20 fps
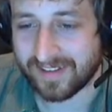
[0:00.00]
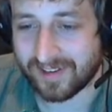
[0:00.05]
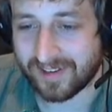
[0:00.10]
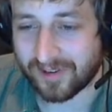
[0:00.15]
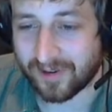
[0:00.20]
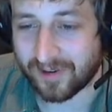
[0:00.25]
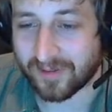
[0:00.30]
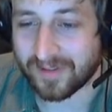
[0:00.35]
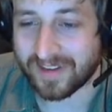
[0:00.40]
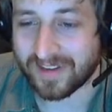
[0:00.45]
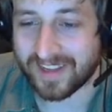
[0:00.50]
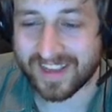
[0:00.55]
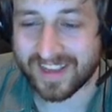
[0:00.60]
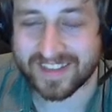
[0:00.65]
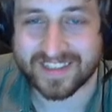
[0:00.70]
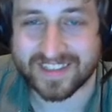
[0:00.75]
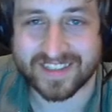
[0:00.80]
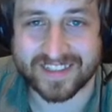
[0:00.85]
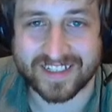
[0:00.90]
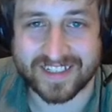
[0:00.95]
It already
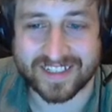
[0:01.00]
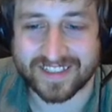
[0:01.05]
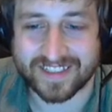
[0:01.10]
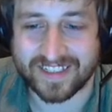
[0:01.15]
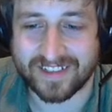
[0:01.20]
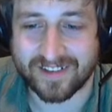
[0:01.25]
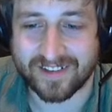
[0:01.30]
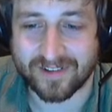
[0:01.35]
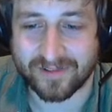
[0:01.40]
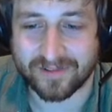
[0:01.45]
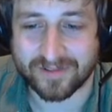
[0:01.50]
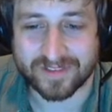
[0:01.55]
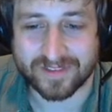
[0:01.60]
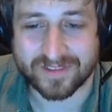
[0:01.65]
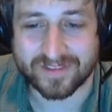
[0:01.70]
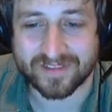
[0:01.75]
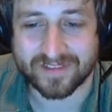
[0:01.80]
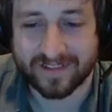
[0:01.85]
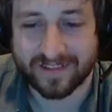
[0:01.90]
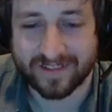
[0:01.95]
has 60
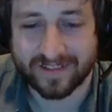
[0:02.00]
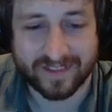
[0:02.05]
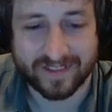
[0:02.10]
notes.